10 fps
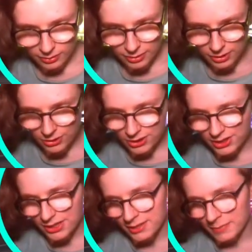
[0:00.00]
It's good to
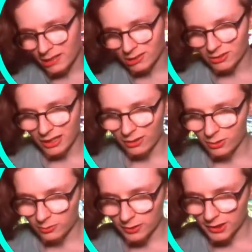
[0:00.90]
see he's mellowed
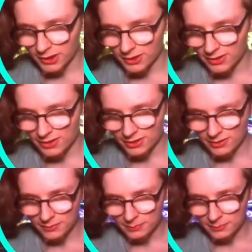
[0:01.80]
out over the years.